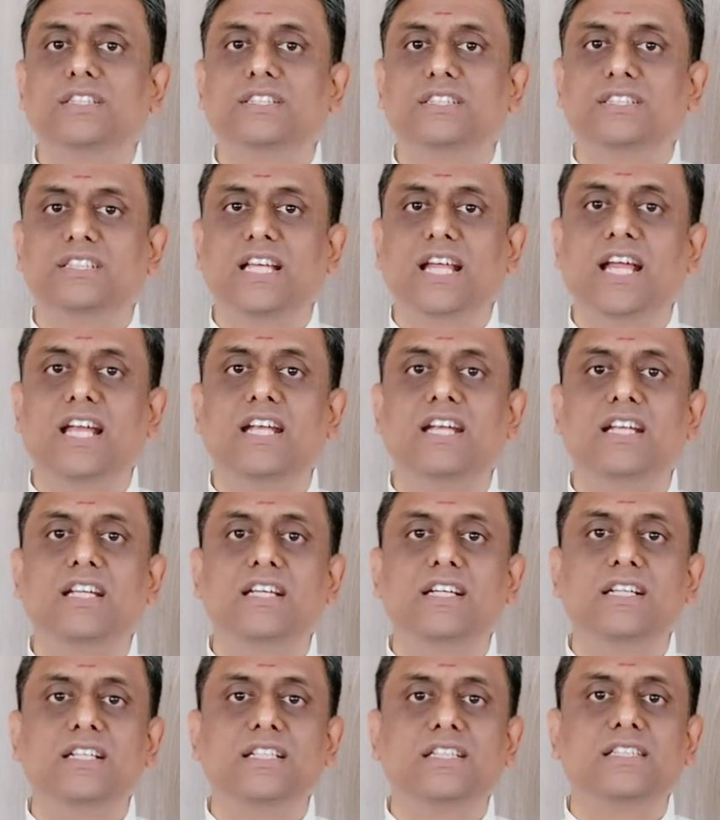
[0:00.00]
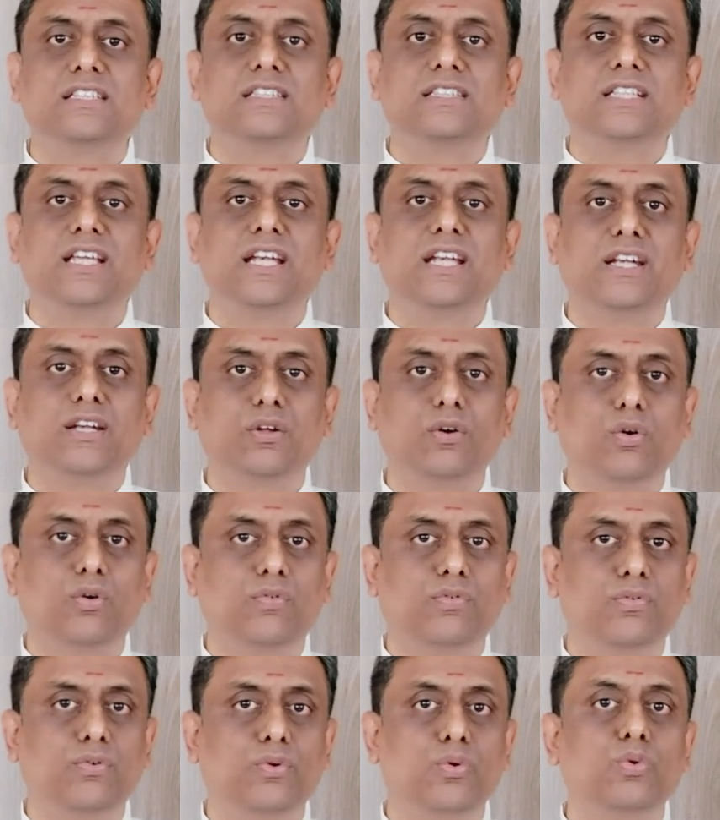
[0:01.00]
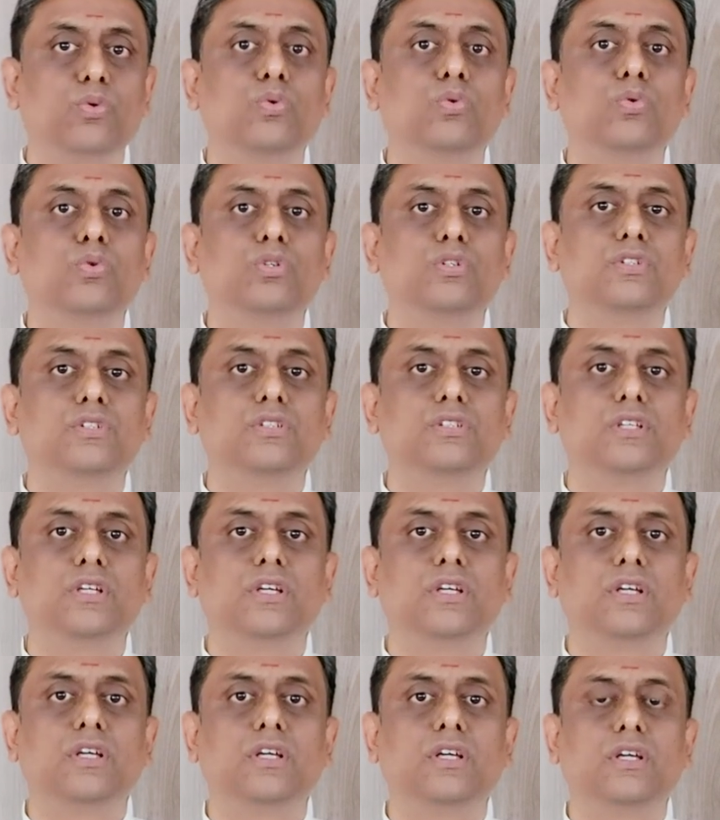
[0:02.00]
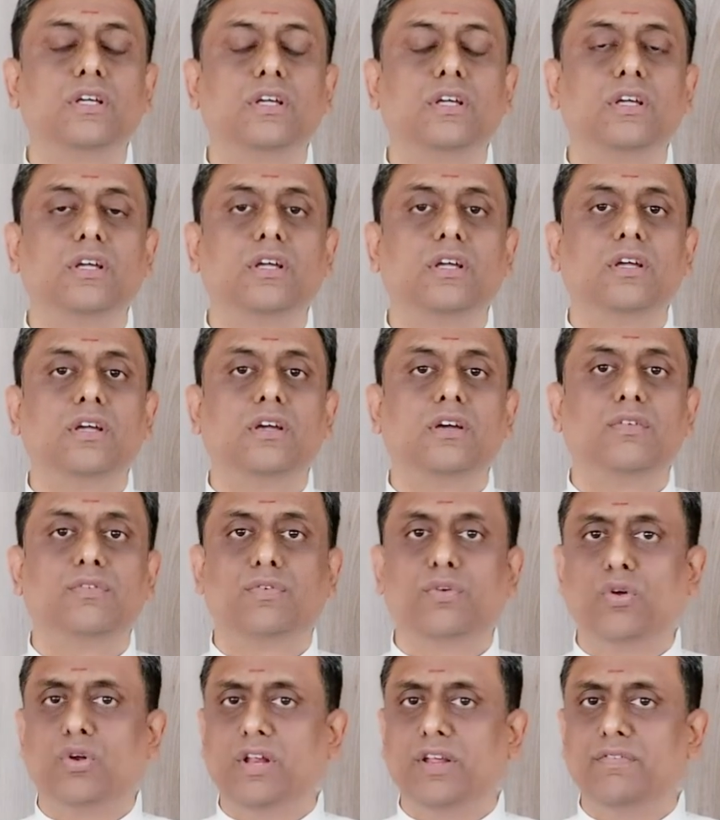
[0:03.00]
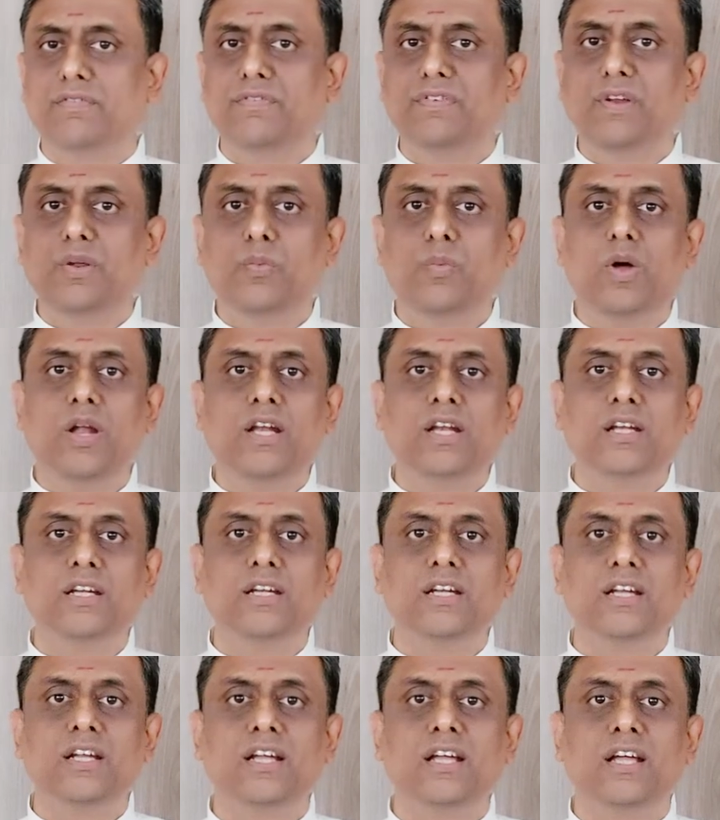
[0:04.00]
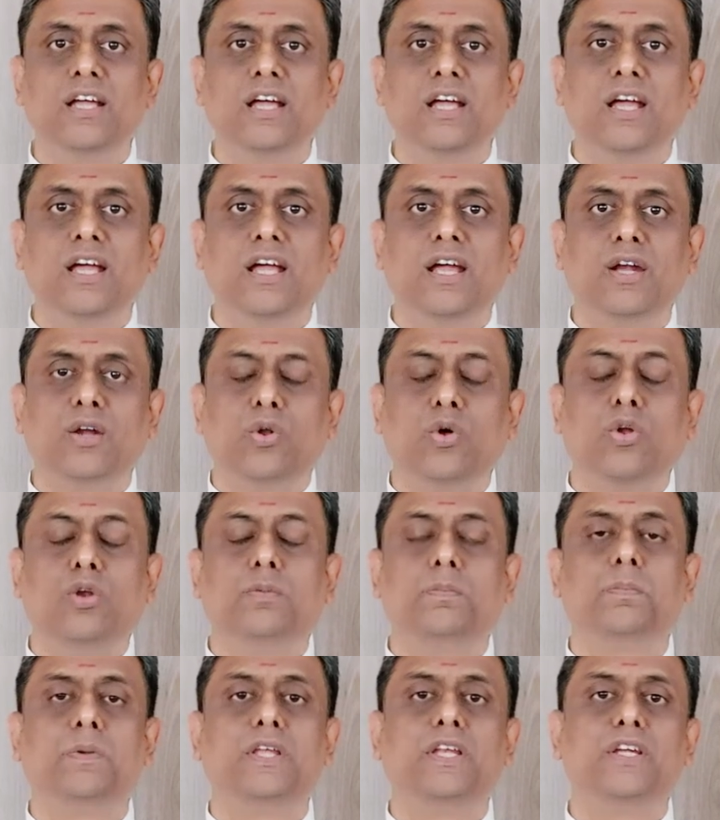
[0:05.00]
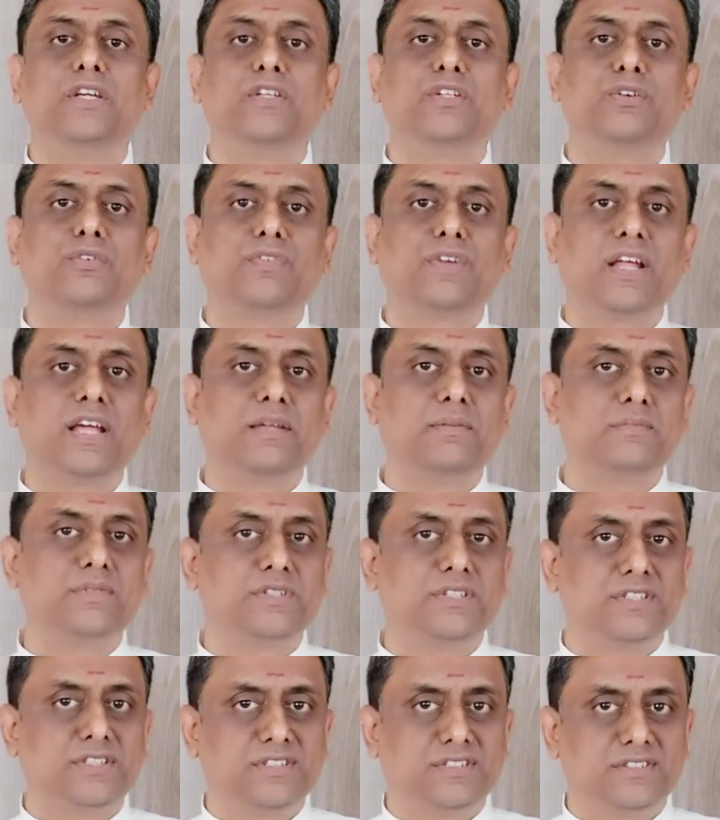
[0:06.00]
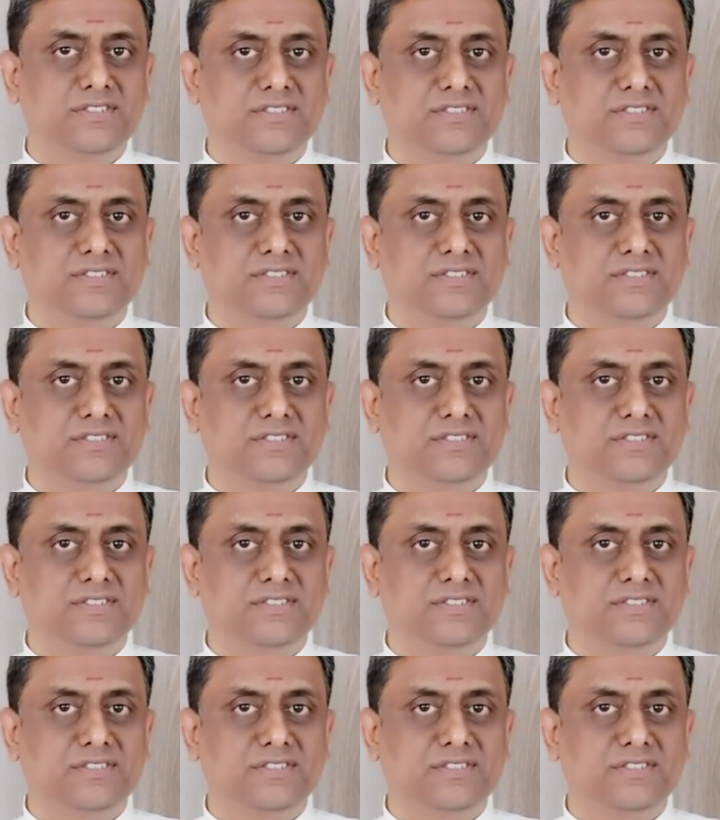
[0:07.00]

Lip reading: standard set of rules for everyone at all periods of times.